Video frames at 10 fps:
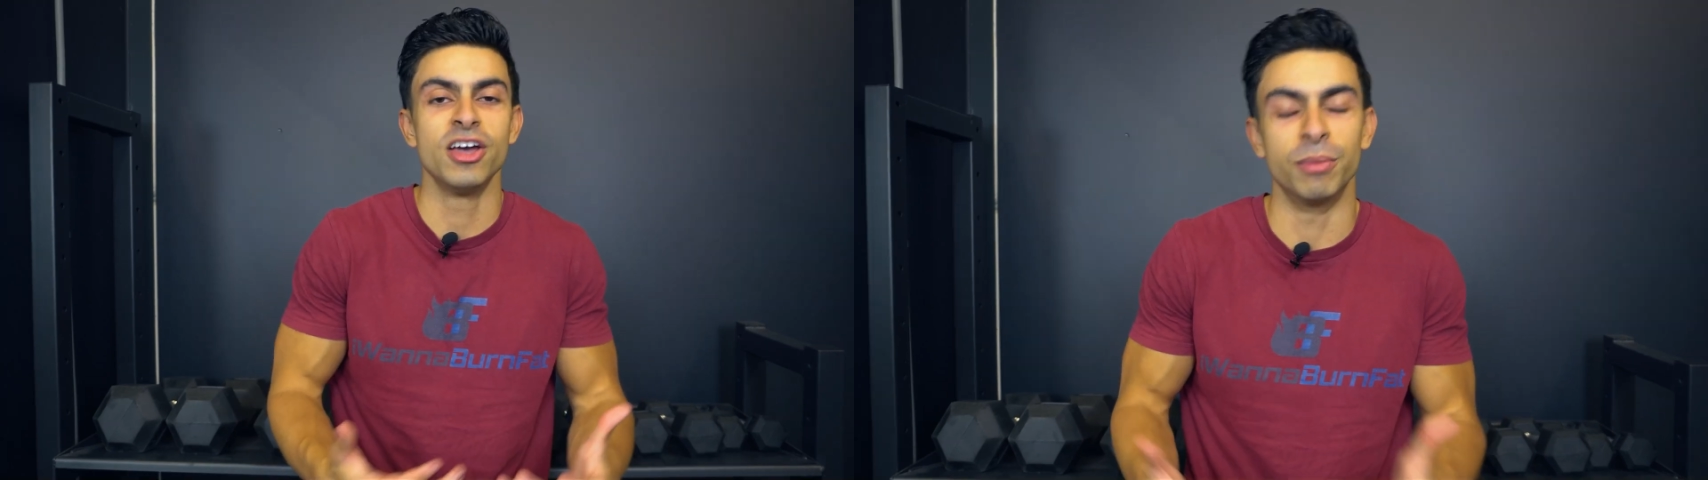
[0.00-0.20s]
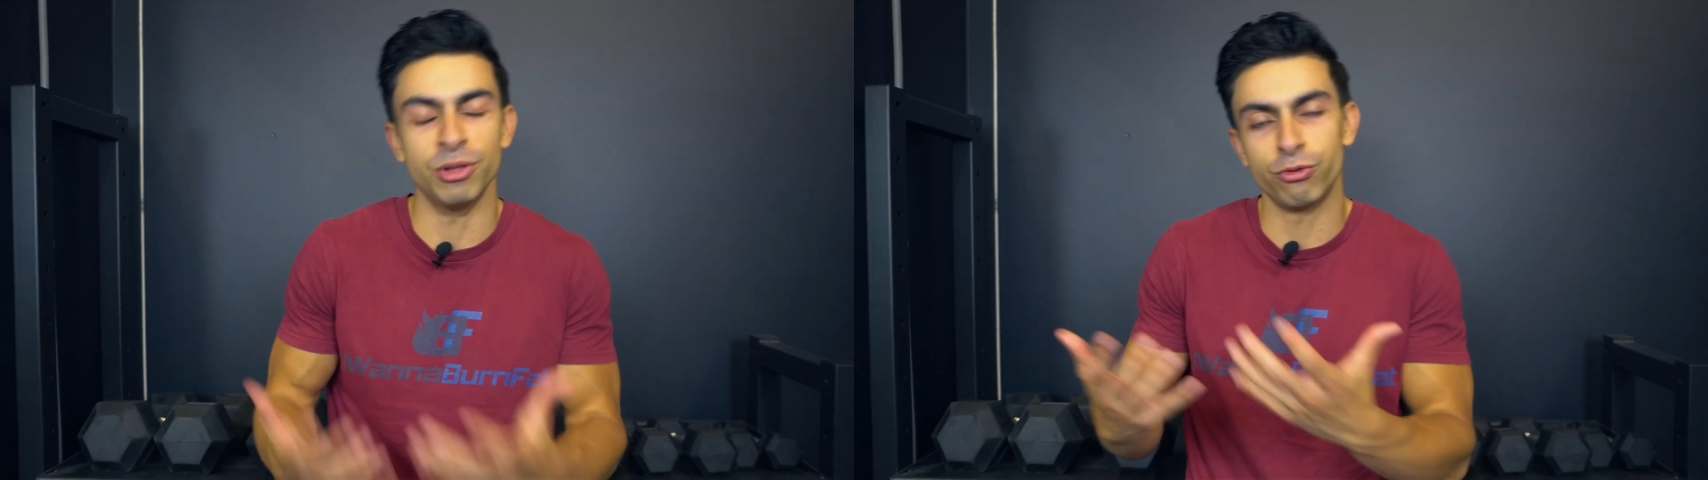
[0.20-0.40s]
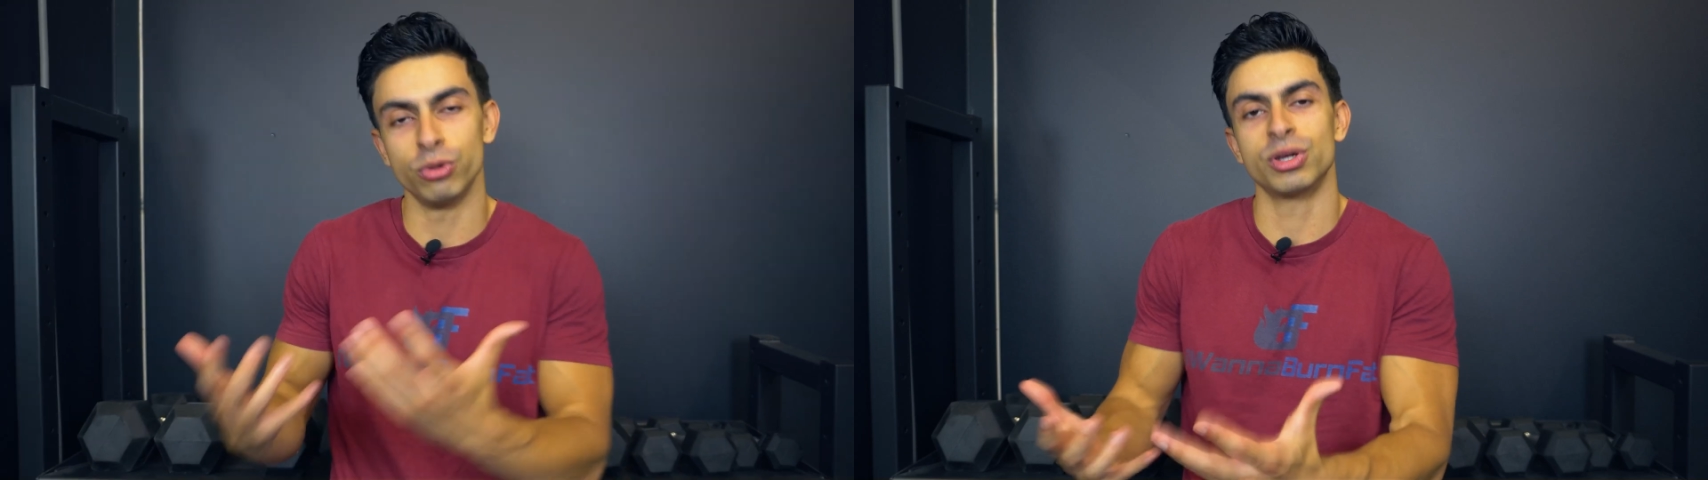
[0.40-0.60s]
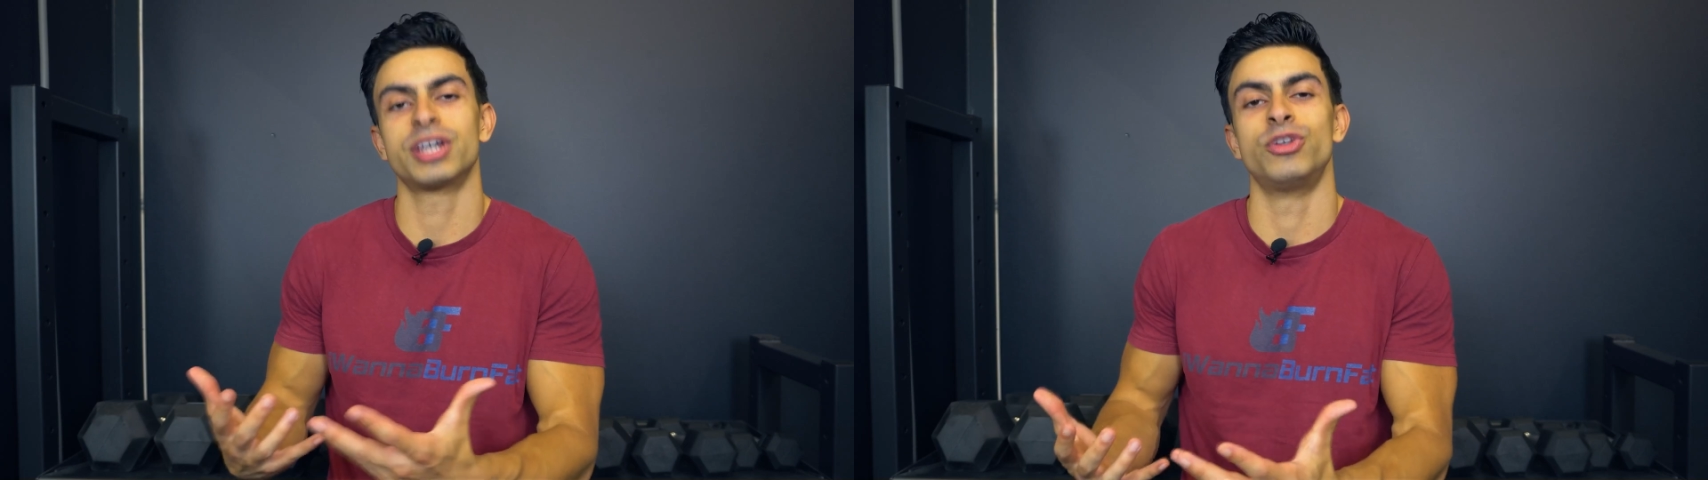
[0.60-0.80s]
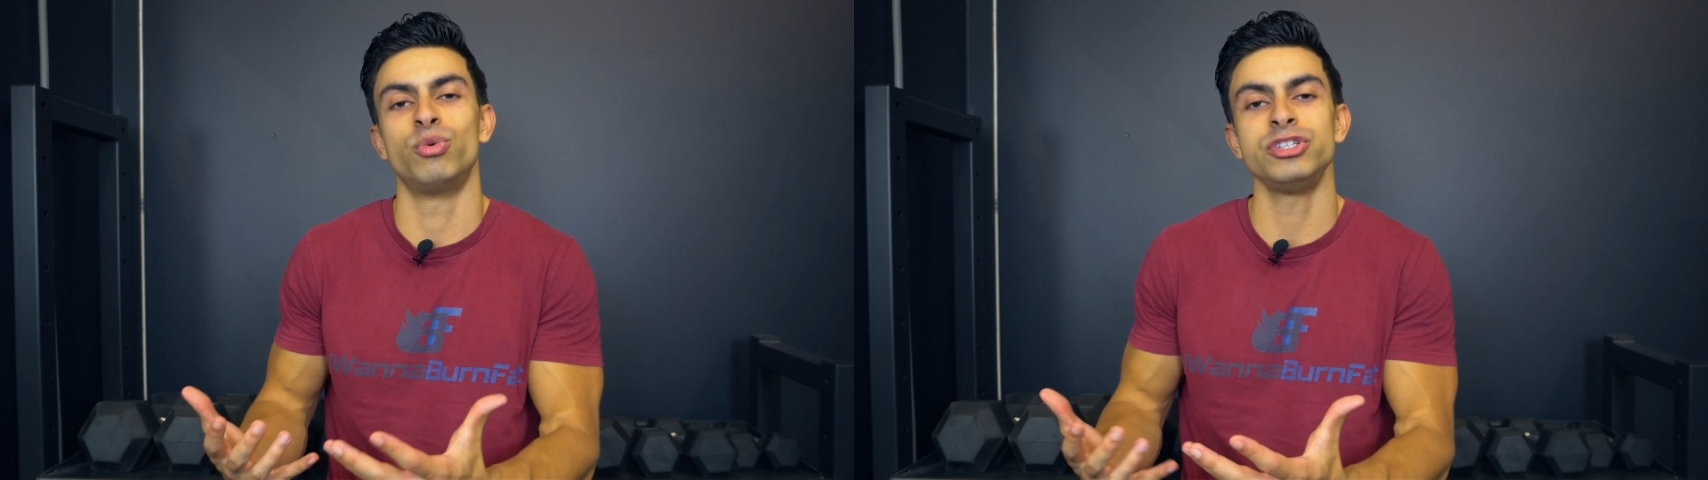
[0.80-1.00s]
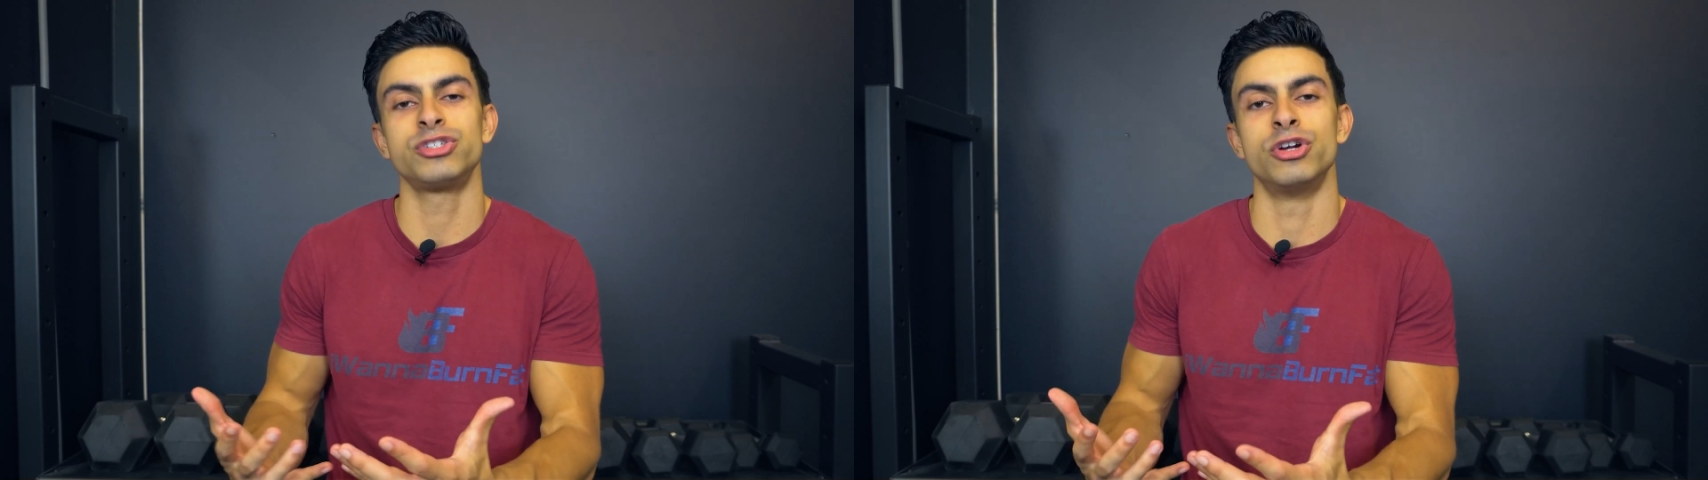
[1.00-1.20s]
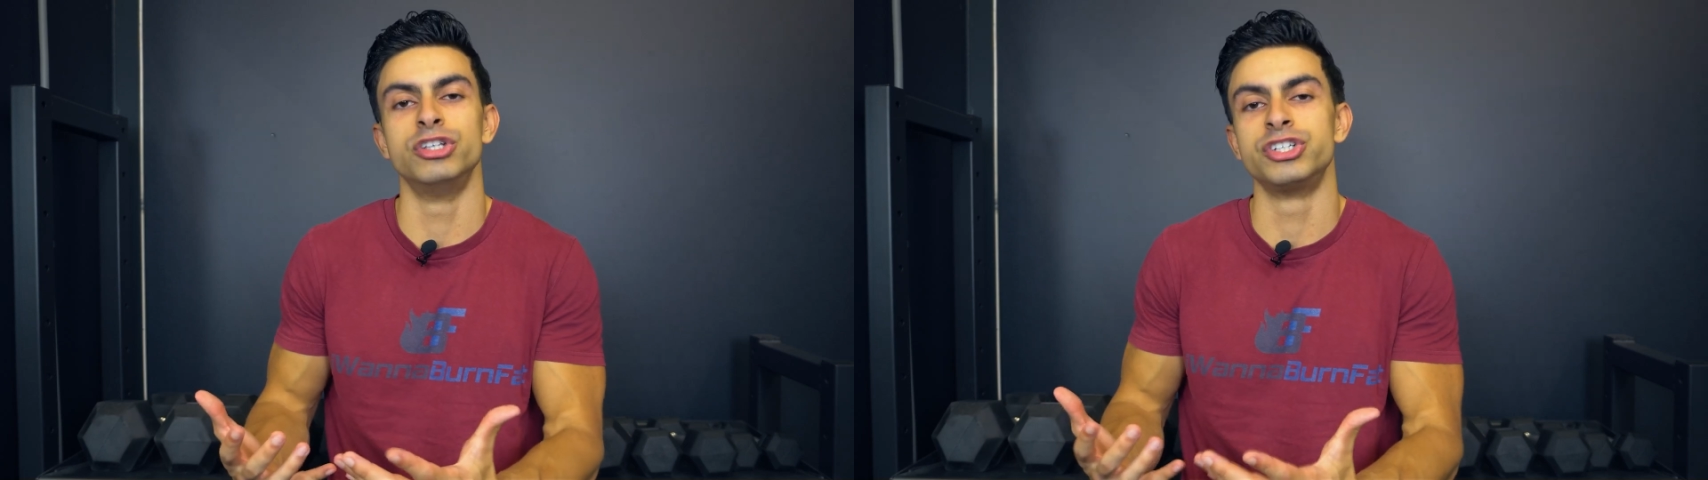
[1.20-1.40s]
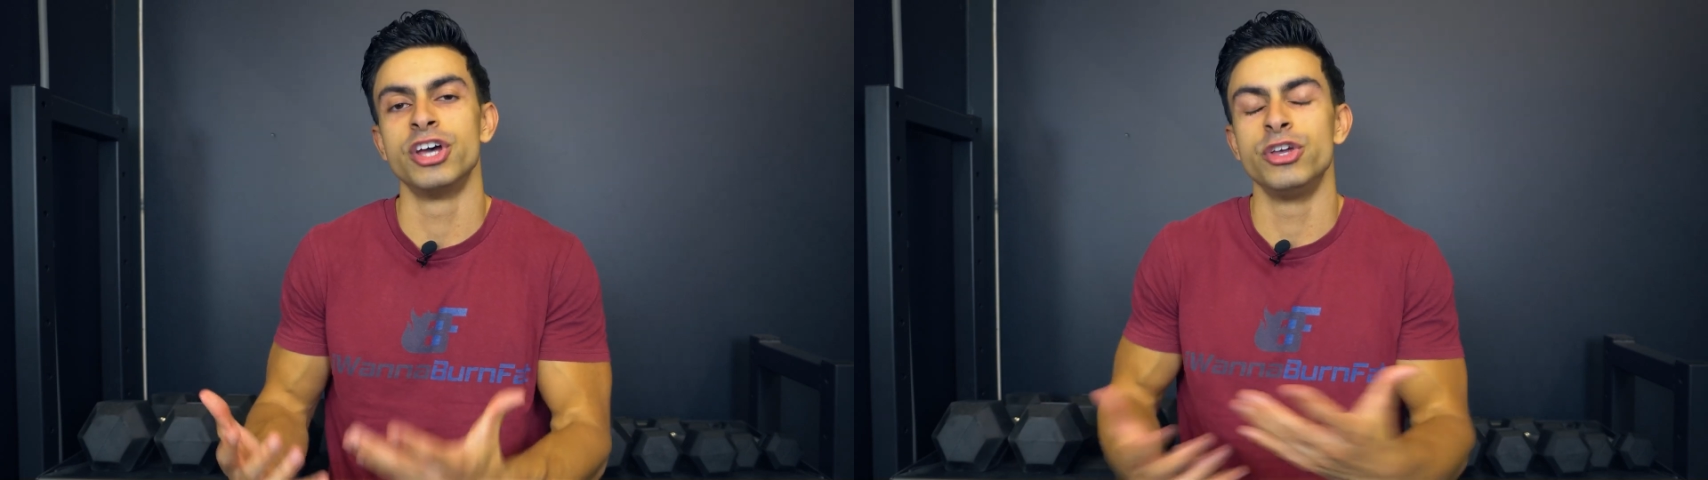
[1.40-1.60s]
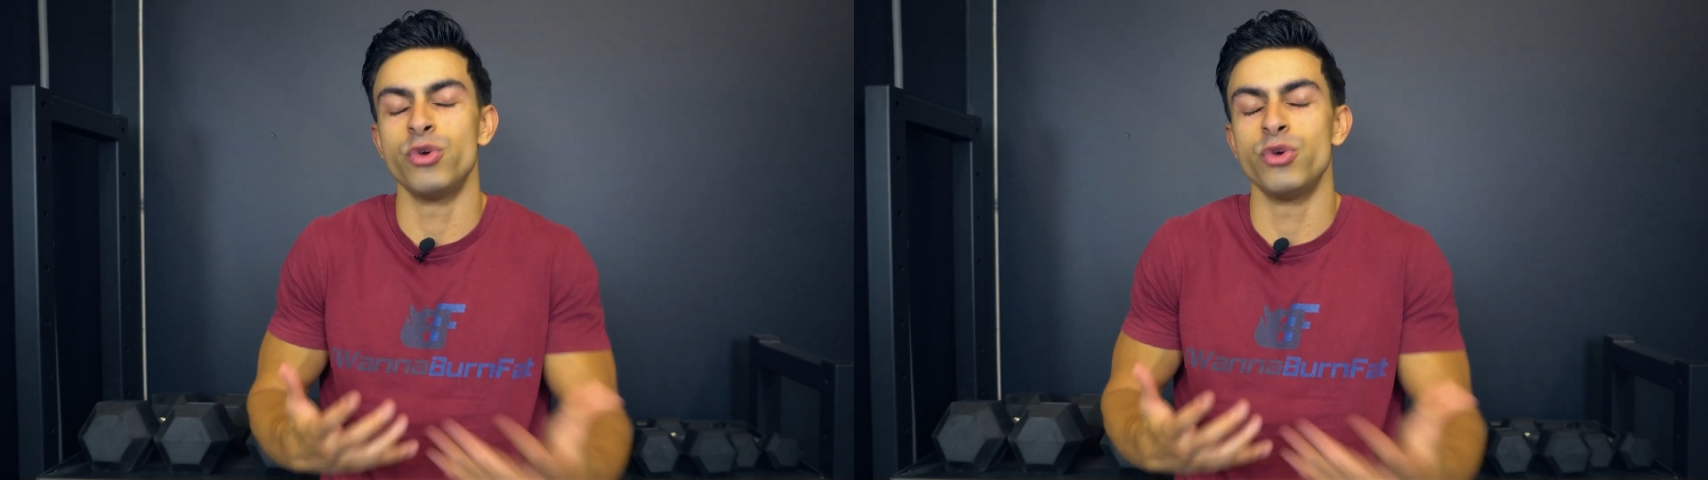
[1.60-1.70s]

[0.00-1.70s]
But if we look at the research,